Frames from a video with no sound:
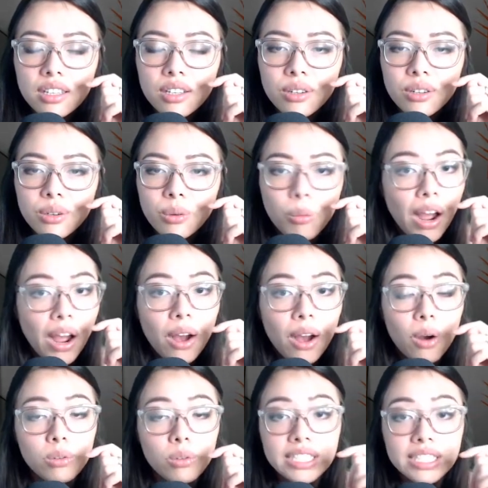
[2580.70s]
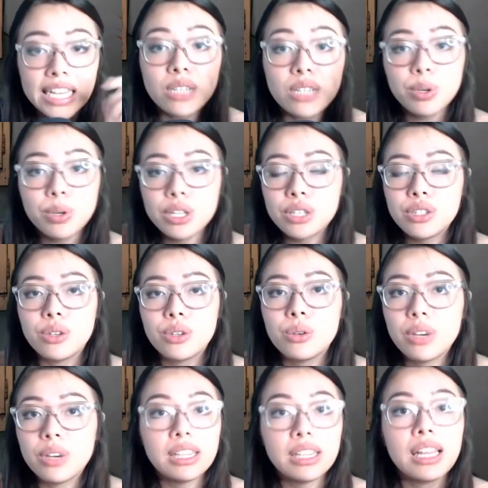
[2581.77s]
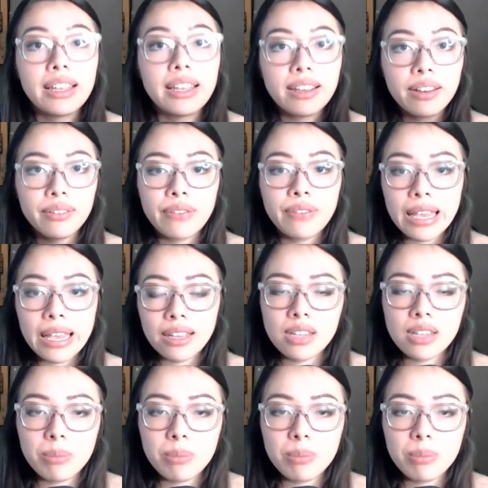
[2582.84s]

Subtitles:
Wow, day 22 in like a fake zombie